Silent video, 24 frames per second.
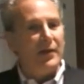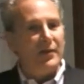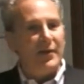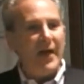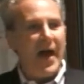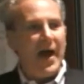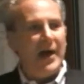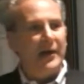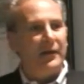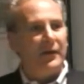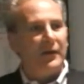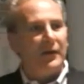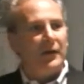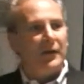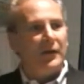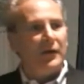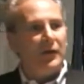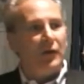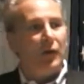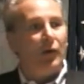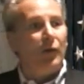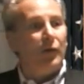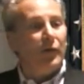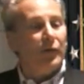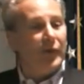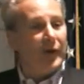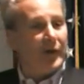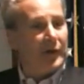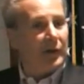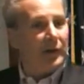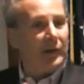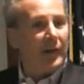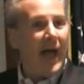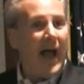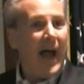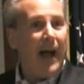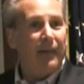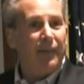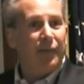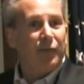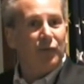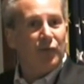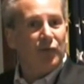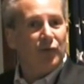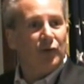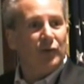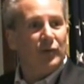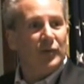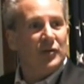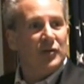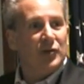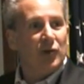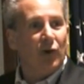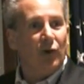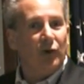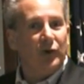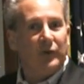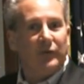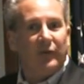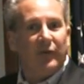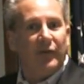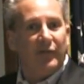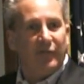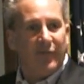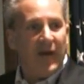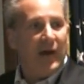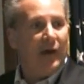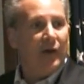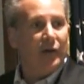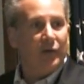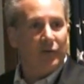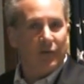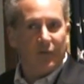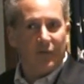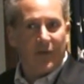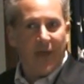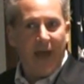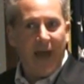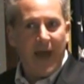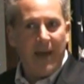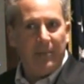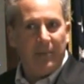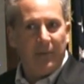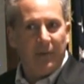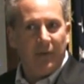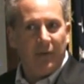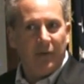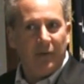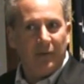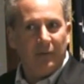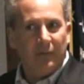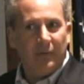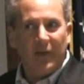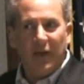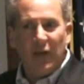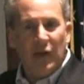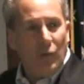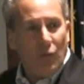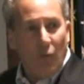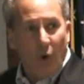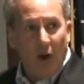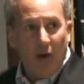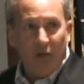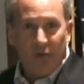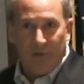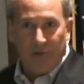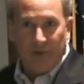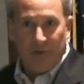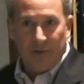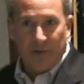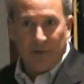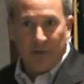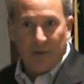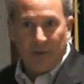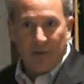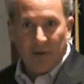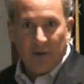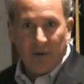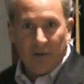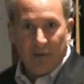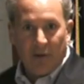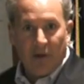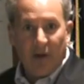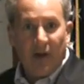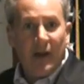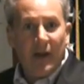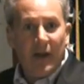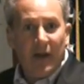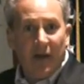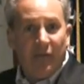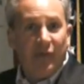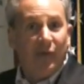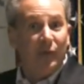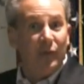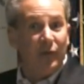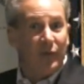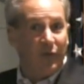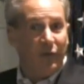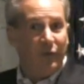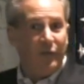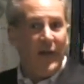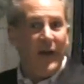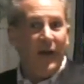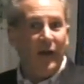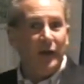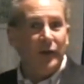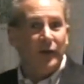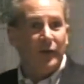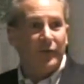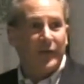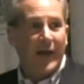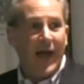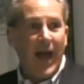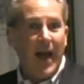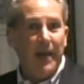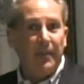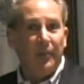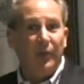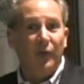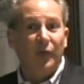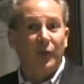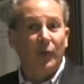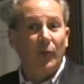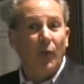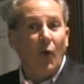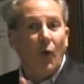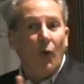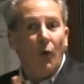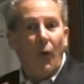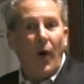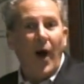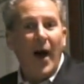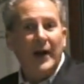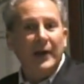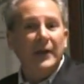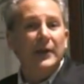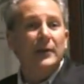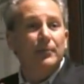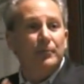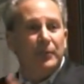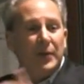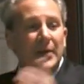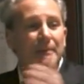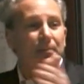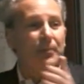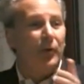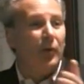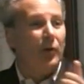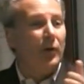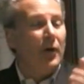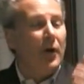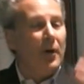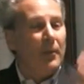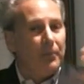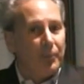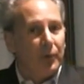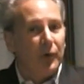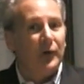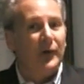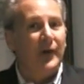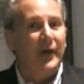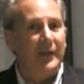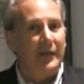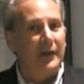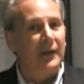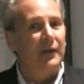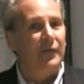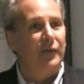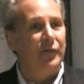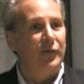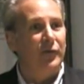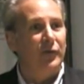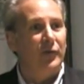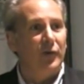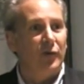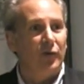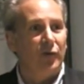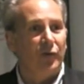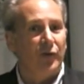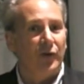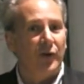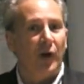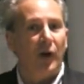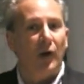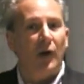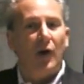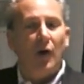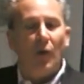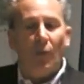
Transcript: that the collapse was the result of a failure of capitalism. It wasn't. Right? If it was a failure of capitalism, why didn't people predict it a few years ago?